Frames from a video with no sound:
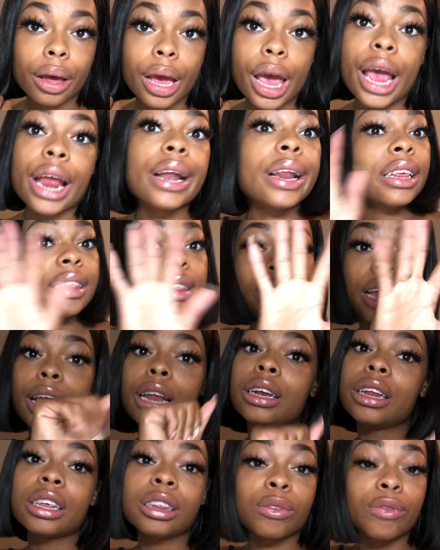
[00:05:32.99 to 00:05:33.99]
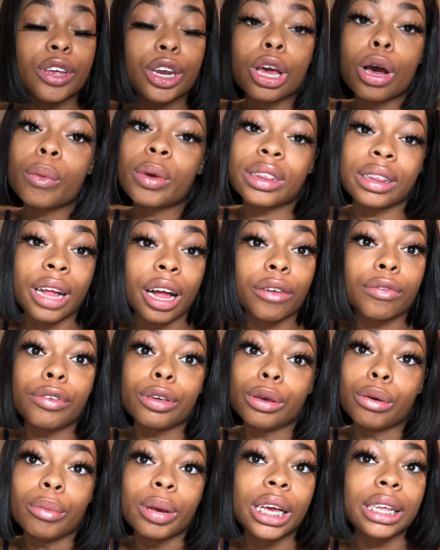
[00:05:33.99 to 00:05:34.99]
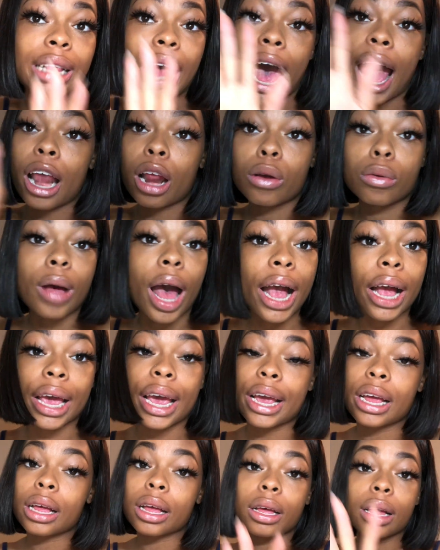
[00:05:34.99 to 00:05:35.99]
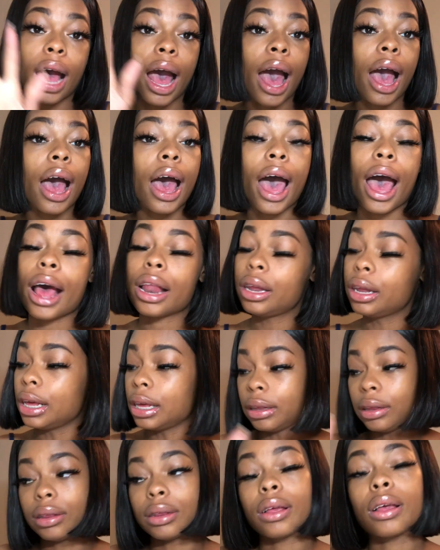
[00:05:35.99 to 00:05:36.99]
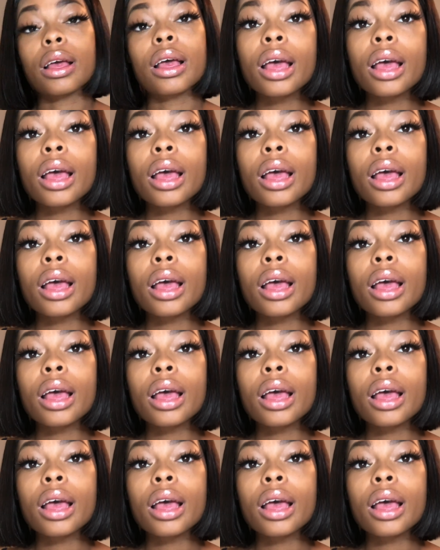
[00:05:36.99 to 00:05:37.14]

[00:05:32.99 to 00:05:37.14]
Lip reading: And this video is not for you because I listen.